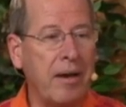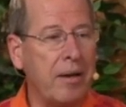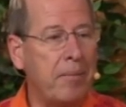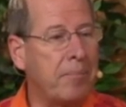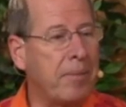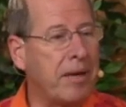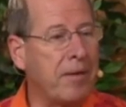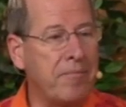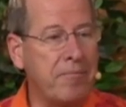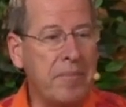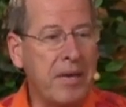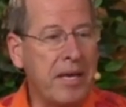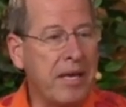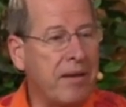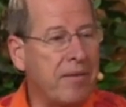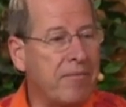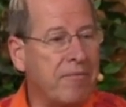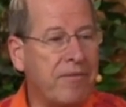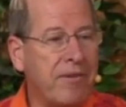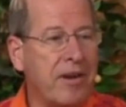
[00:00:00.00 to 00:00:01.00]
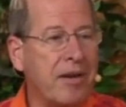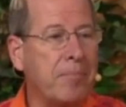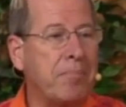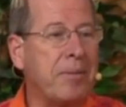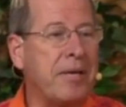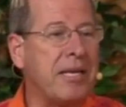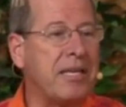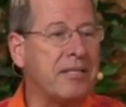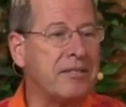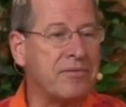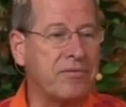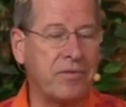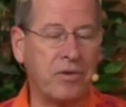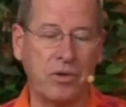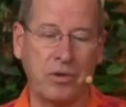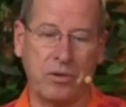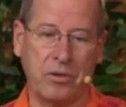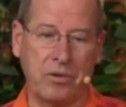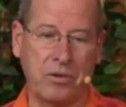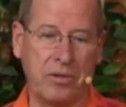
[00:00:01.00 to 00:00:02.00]
by being very peaceful
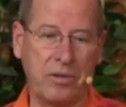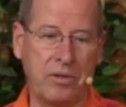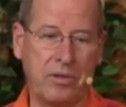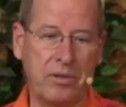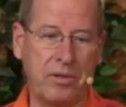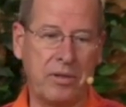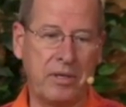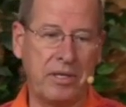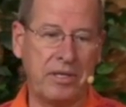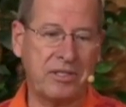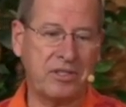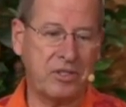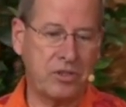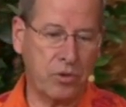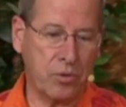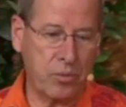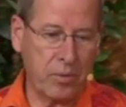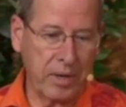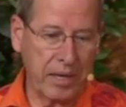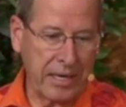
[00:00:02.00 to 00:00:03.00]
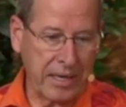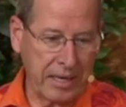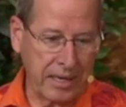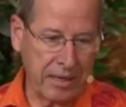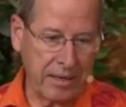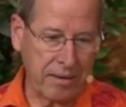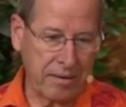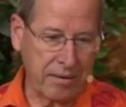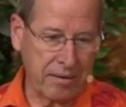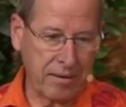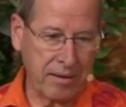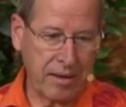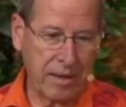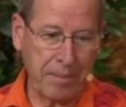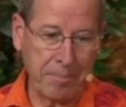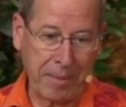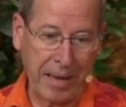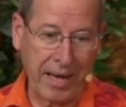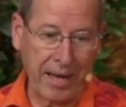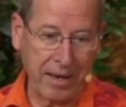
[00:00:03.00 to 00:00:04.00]
and serene and
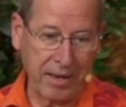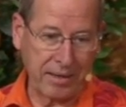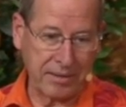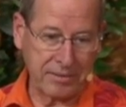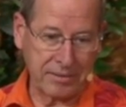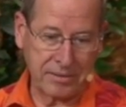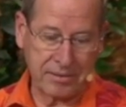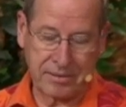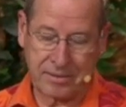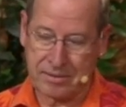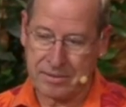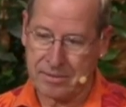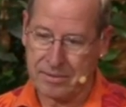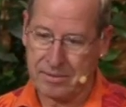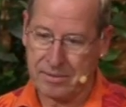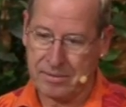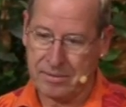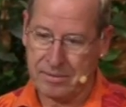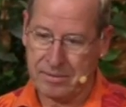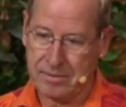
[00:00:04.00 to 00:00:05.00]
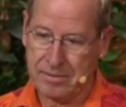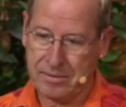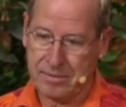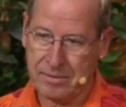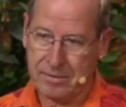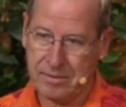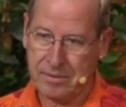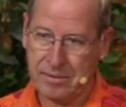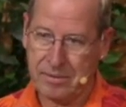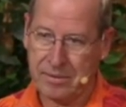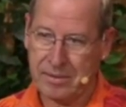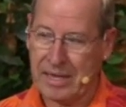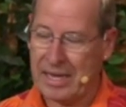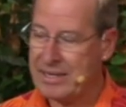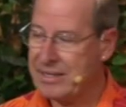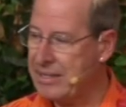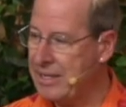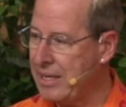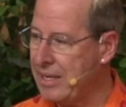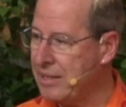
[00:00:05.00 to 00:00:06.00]
balanced. That
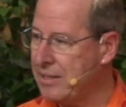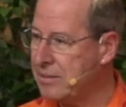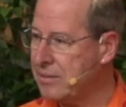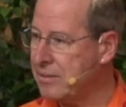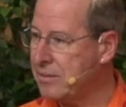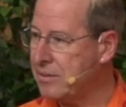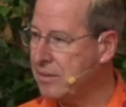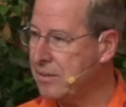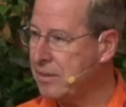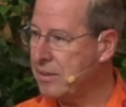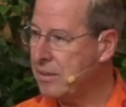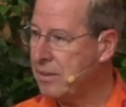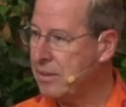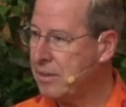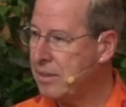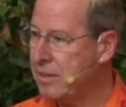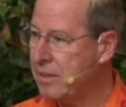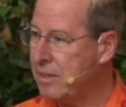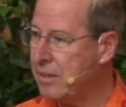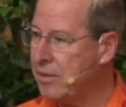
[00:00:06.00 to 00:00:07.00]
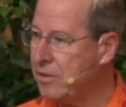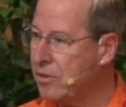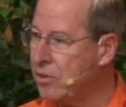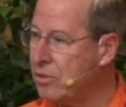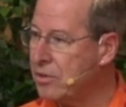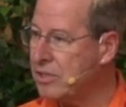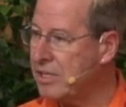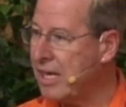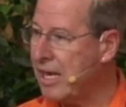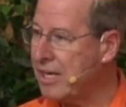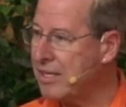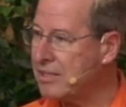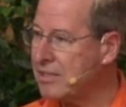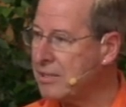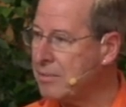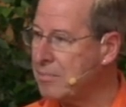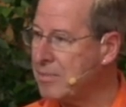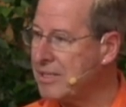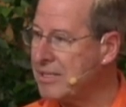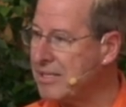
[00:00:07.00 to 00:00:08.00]
takes
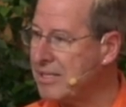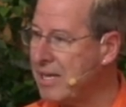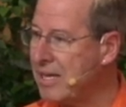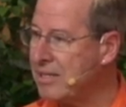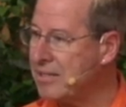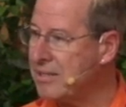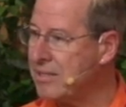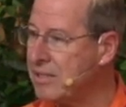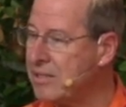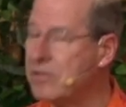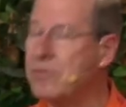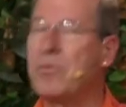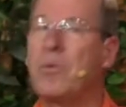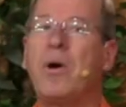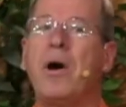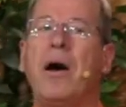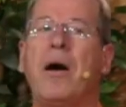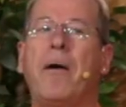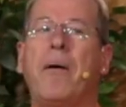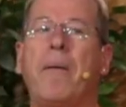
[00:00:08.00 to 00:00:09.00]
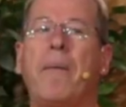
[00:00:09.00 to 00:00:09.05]
enthusiasm and zest as well.